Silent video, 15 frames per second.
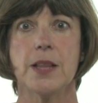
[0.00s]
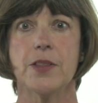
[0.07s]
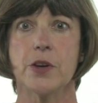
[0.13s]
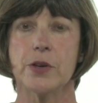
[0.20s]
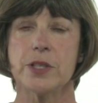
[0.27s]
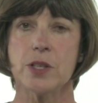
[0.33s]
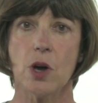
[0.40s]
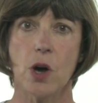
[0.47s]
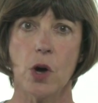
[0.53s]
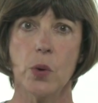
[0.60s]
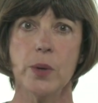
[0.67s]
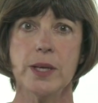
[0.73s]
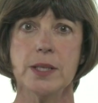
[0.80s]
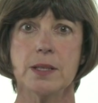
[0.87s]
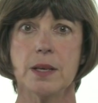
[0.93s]
there is
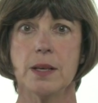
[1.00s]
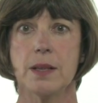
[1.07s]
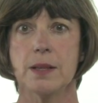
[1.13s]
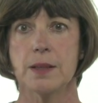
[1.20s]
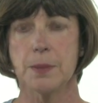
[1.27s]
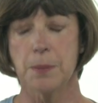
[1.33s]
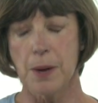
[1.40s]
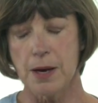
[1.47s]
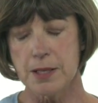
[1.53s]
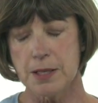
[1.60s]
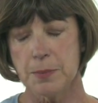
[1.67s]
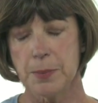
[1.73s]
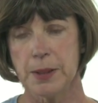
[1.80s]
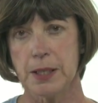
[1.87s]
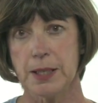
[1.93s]
always the
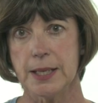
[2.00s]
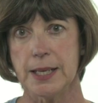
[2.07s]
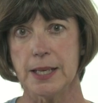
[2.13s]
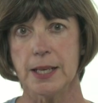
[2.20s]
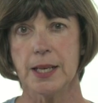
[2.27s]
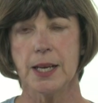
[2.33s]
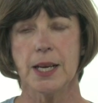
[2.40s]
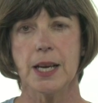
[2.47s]
possibility